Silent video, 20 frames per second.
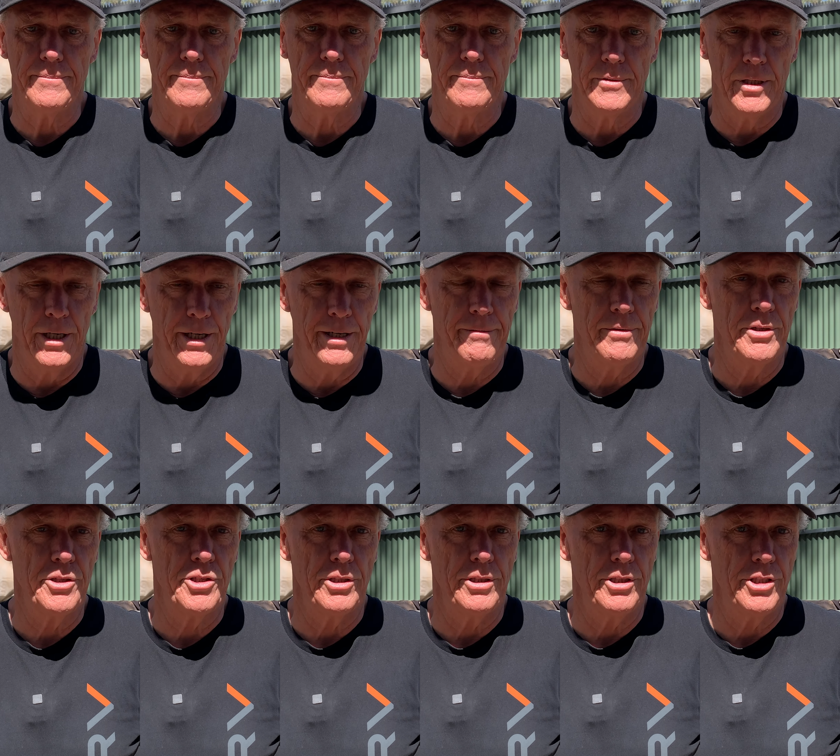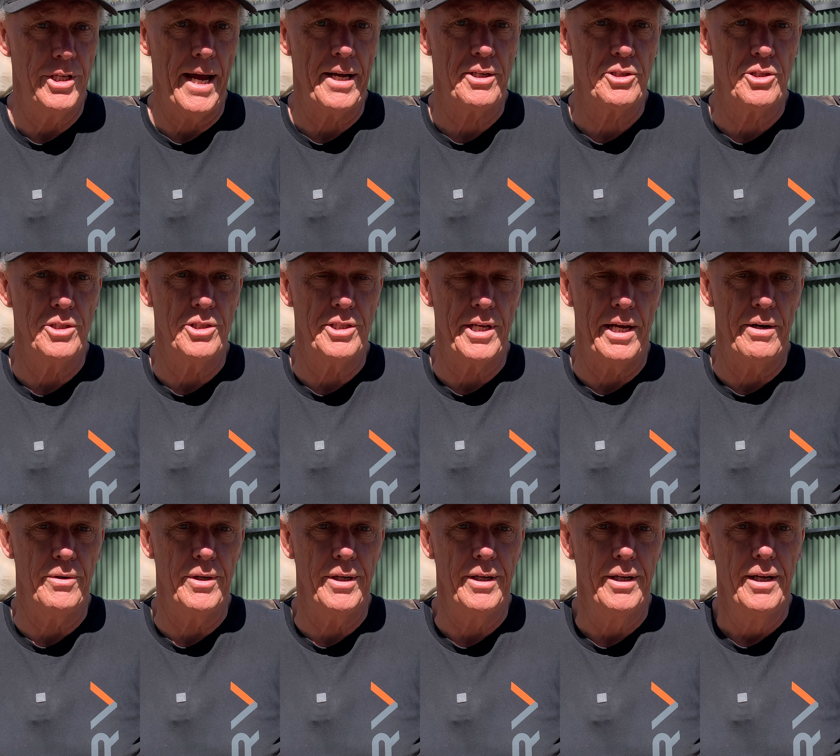levers and jacks and so
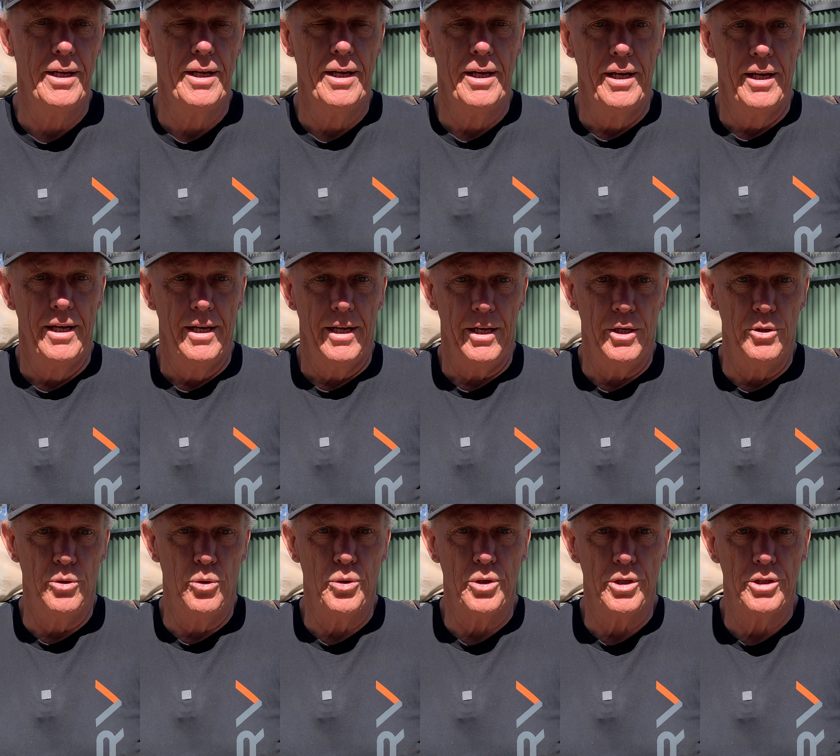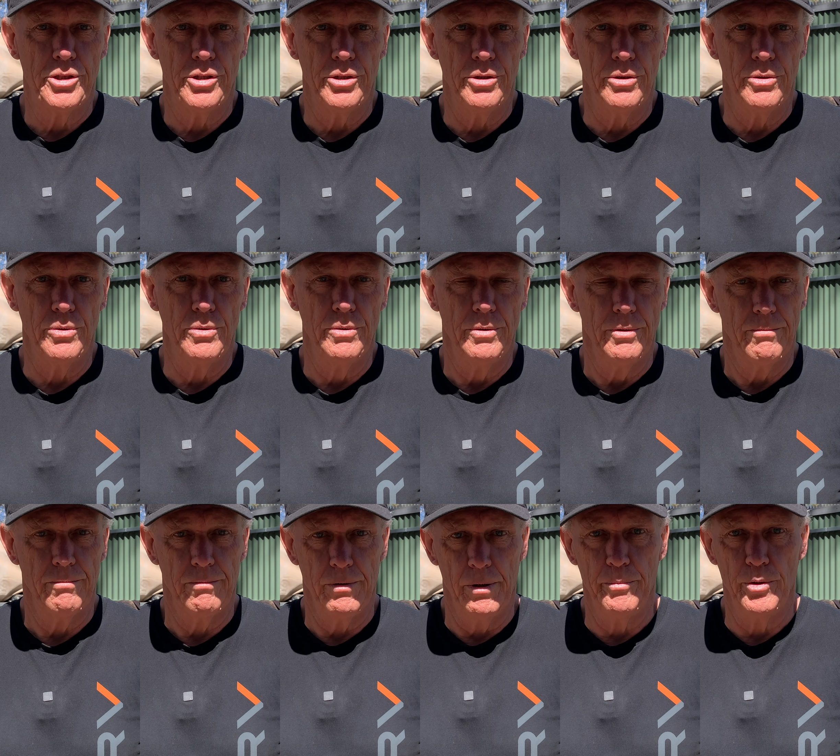on, in order to
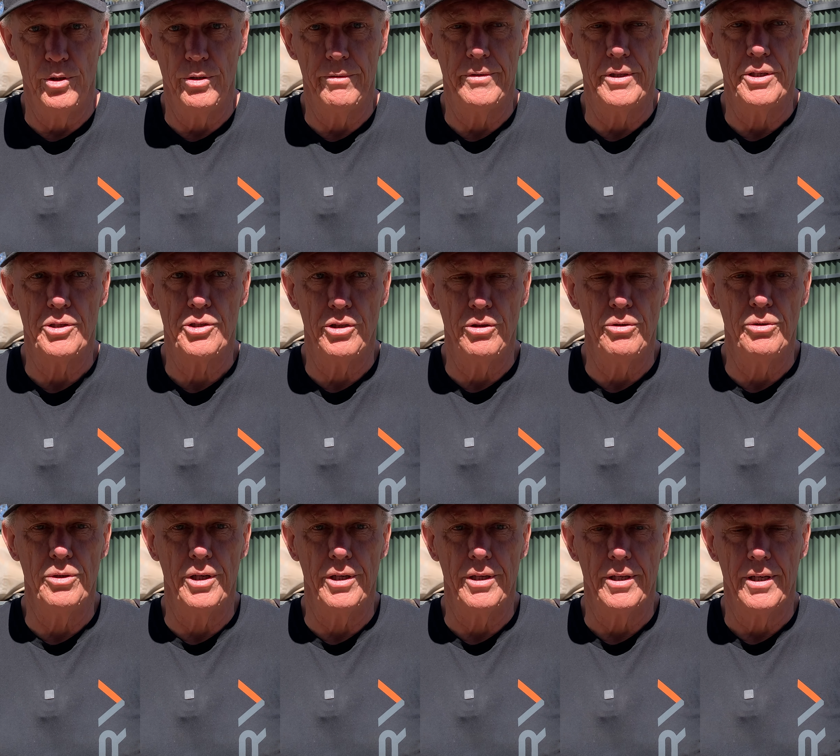remove this unit.